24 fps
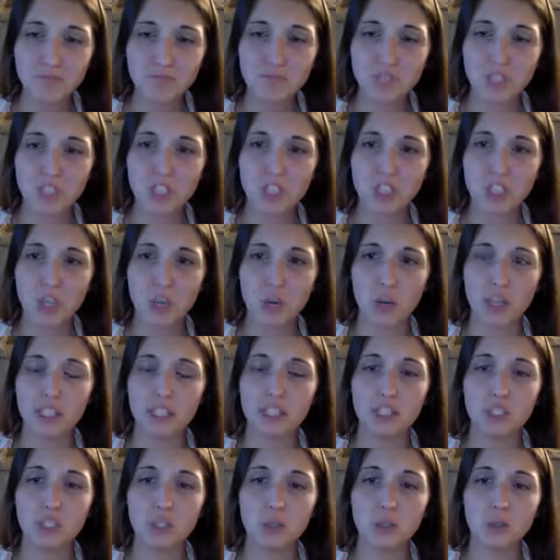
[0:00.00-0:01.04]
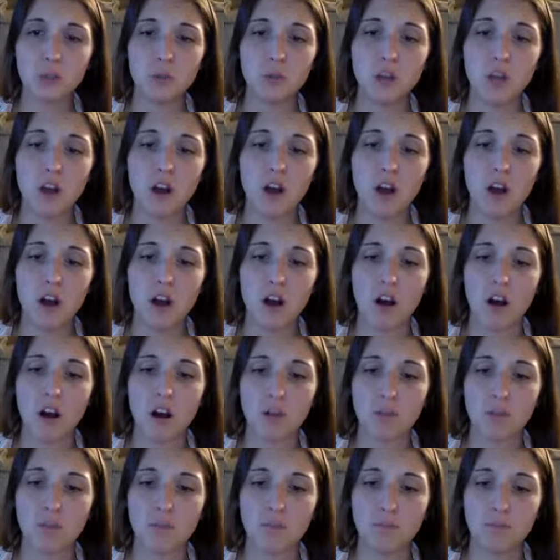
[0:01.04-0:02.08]
So I do
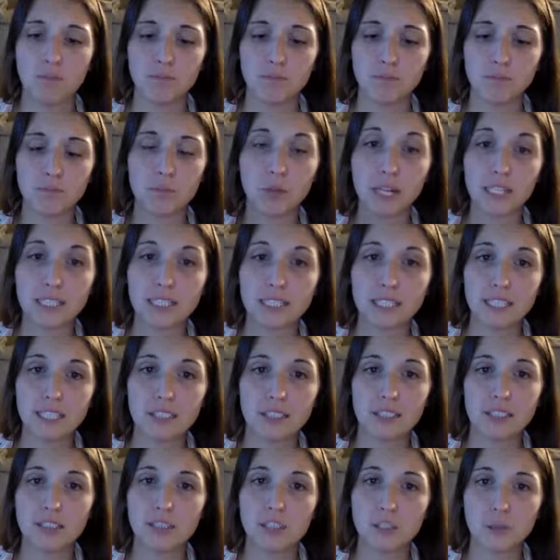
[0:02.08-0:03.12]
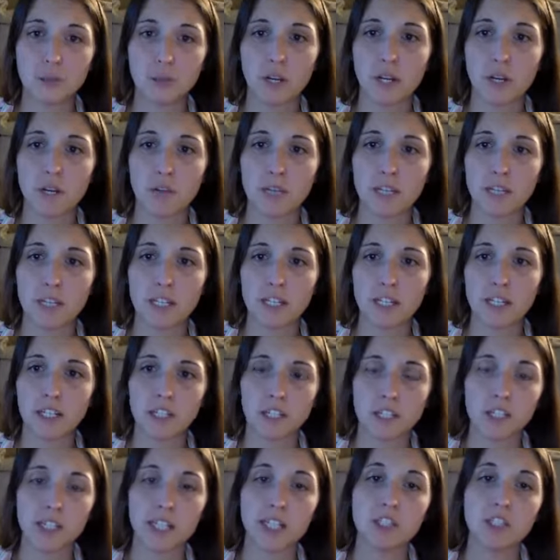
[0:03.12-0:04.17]
press it is what I mean.
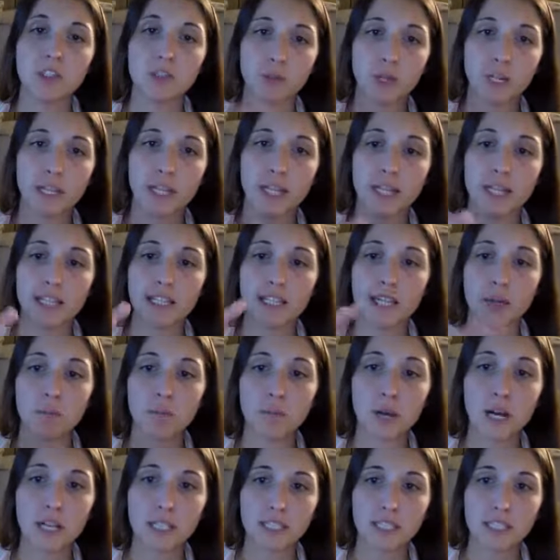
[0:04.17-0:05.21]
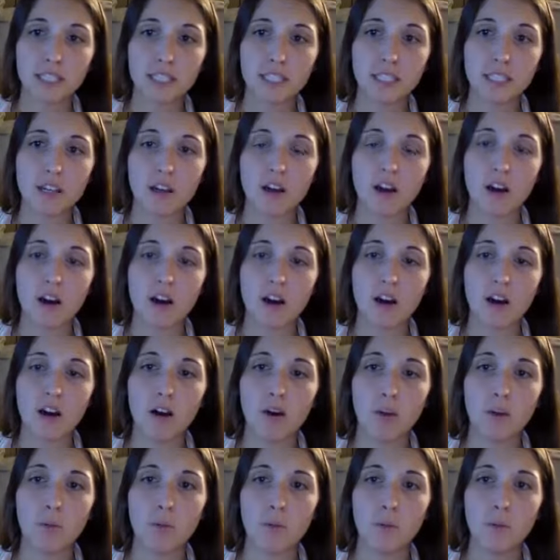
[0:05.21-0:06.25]
Actually, I drain it and then I press it.
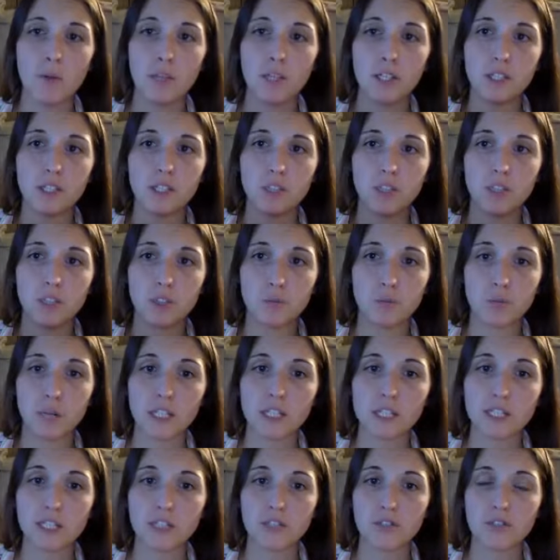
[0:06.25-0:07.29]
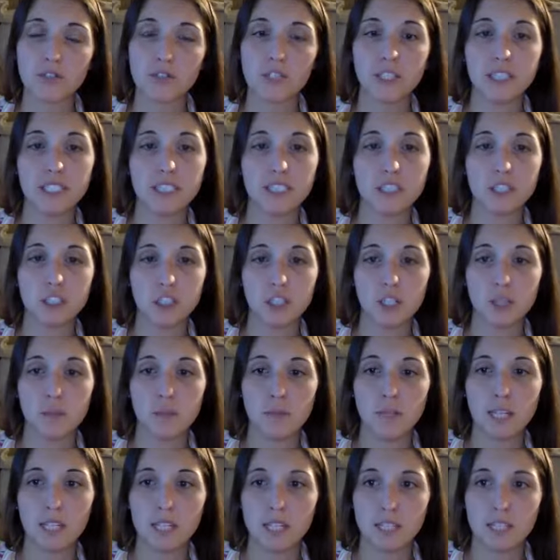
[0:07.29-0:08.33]
But you should press it for at least 30
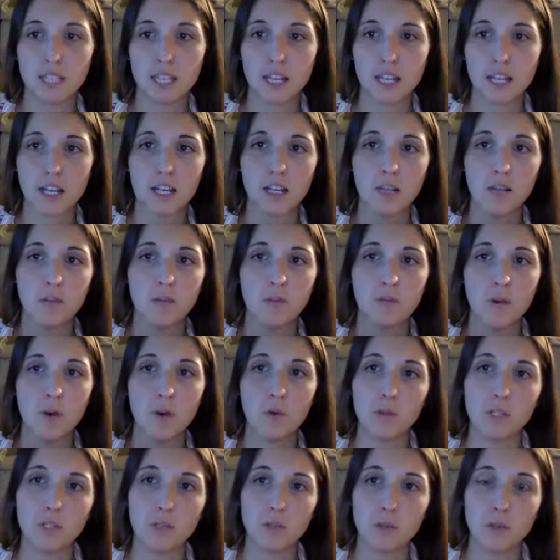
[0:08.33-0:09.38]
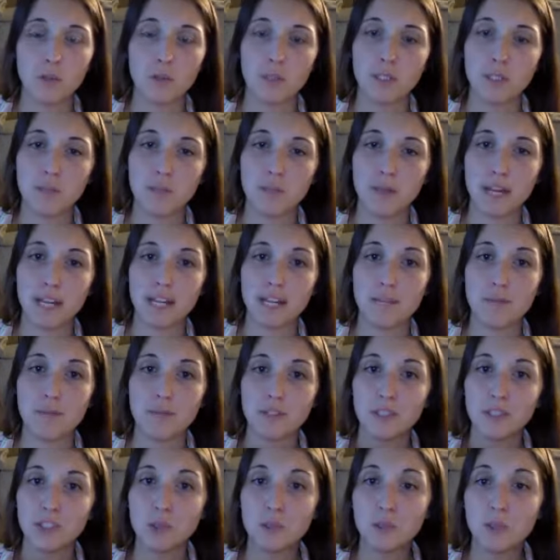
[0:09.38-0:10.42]
minutes. And I've always been really bad at
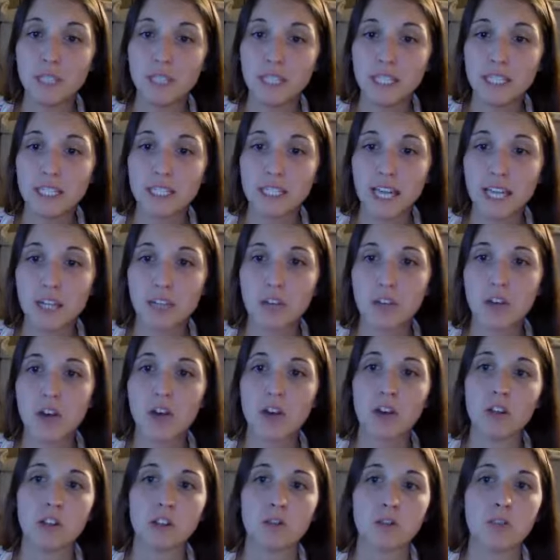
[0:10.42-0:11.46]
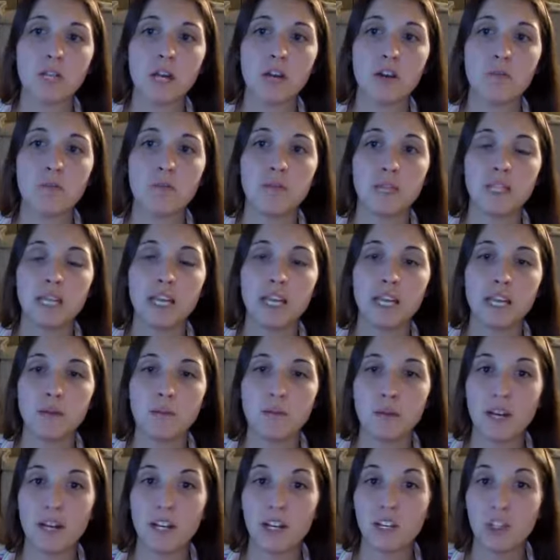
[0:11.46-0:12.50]
doing it that long. So now I've been getting
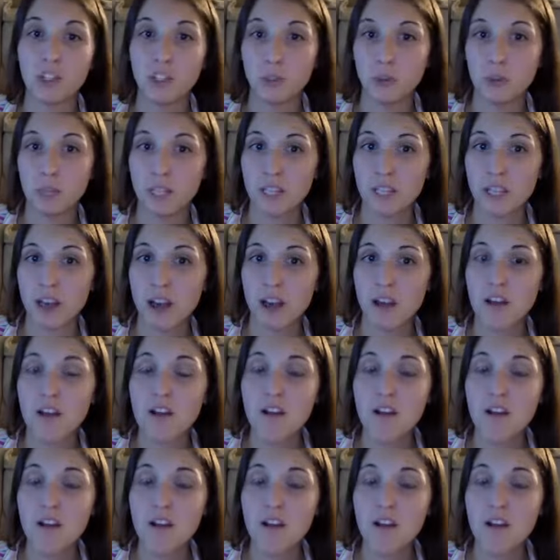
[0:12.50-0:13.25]
better at doing that.